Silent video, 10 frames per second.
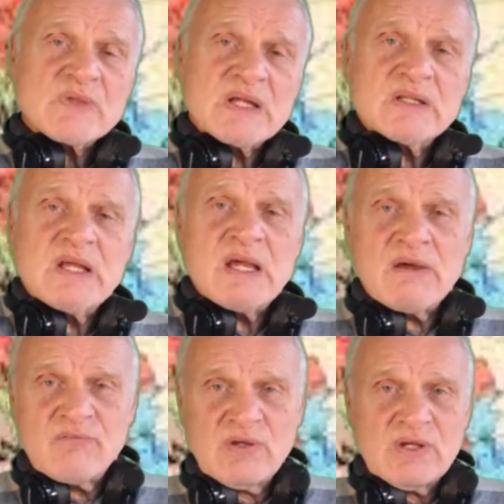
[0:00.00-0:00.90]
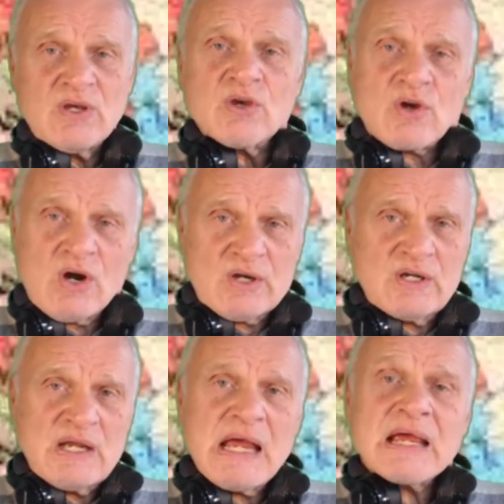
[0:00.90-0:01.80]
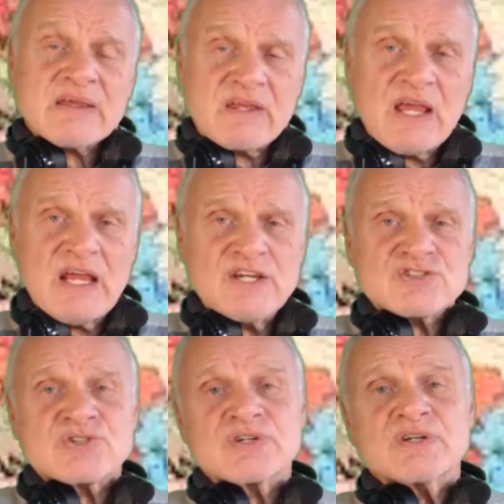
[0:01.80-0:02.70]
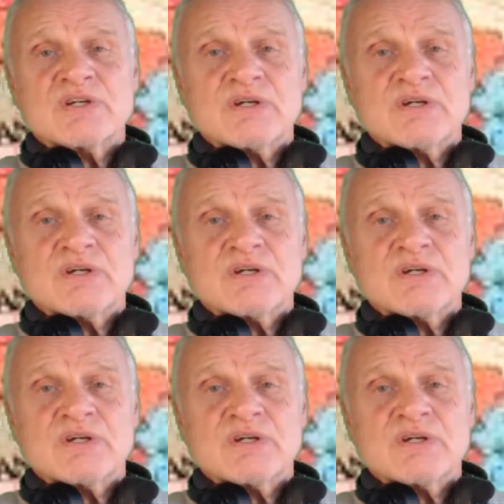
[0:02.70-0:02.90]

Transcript: and they have gone against